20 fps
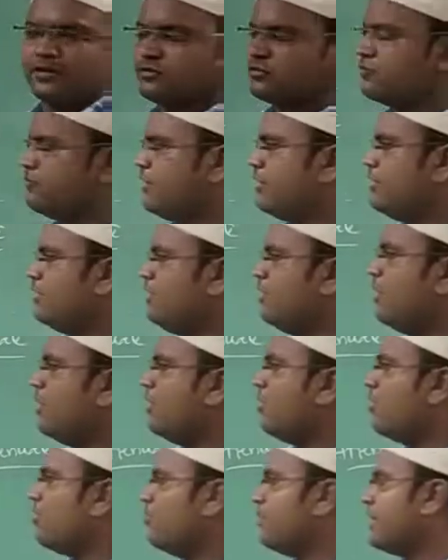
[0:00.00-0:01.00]
So when
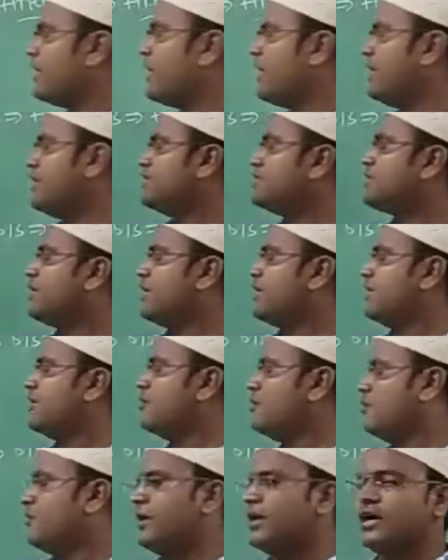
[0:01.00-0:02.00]
omega is greater than
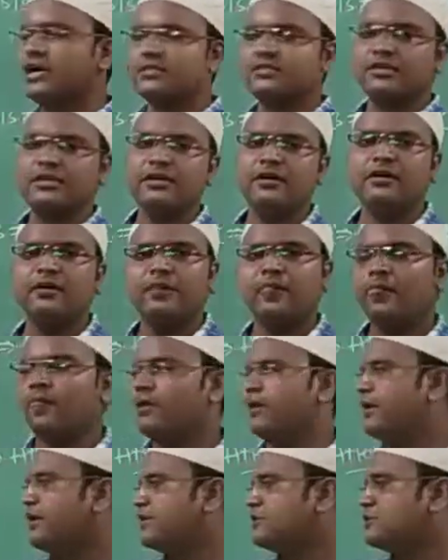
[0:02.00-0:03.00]
omega c,
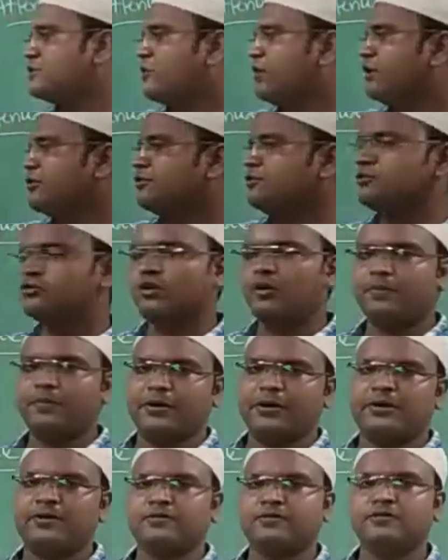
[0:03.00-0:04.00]
it is going to stop it.